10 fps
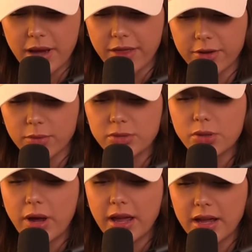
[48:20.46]
bathroom,
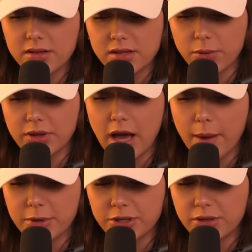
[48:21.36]
so I answer when the
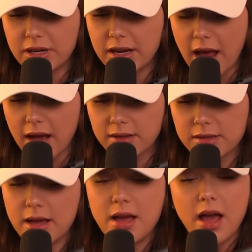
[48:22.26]
opportunity
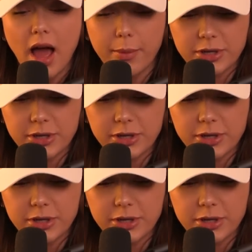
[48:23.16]
knocks. I